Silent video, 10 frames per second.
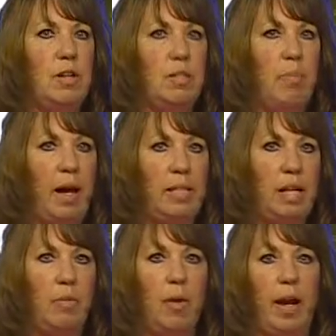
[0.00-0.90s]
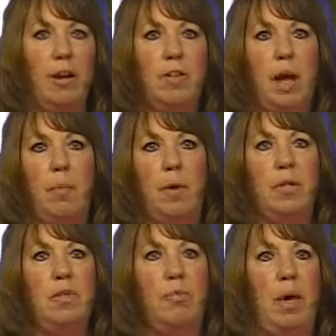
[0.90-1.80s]
are expecting record
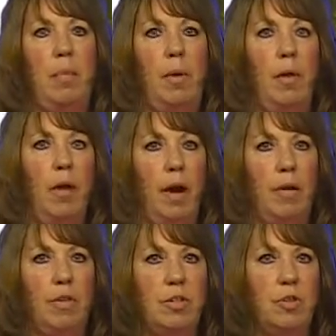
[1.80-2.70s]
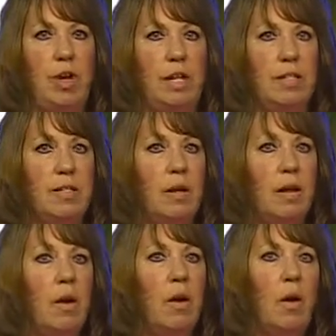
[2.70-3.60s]
numbers of people on the streets.
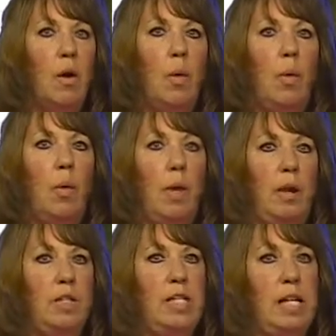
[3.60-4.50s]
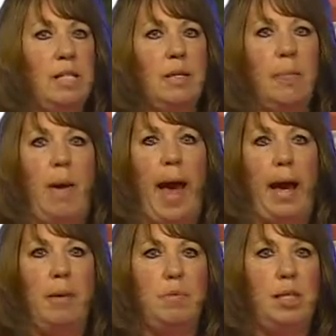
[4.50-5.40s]
We are seeing some
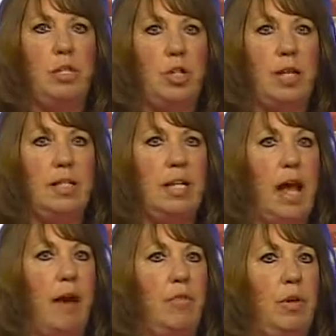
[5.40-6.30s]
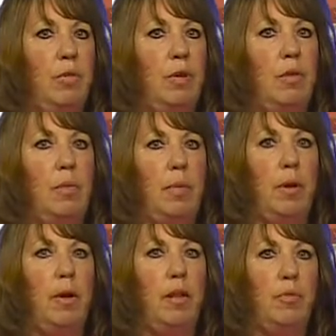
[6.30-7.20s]
backups on Judson Avenue near the
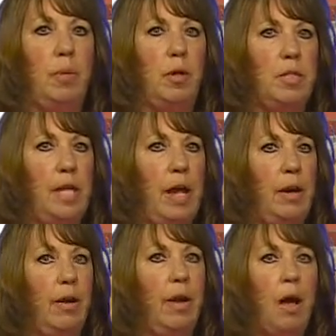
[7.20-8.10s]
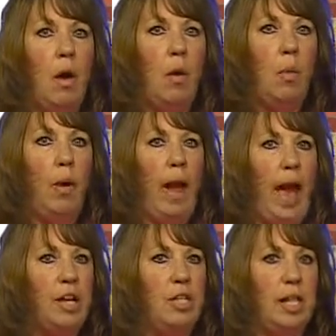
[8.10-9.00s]
Miracle of Birth Center, where
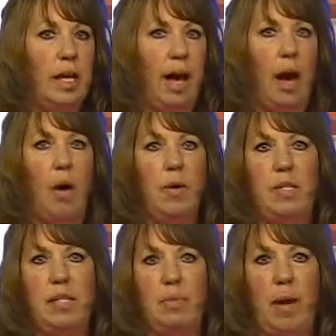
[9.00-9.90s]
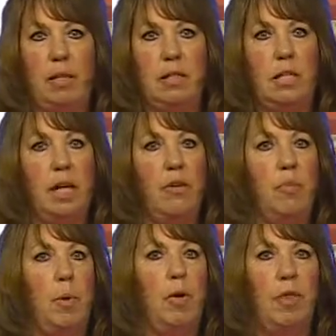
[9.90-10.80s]
Ashley the cow is expected to
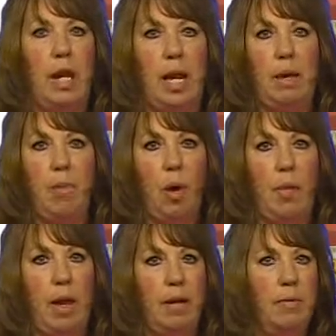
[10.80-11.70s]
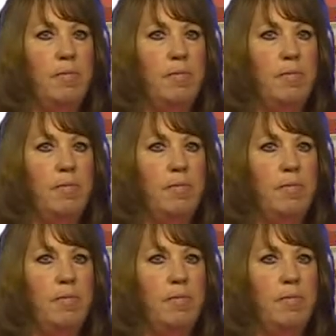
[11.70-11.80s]
give birth at any moment.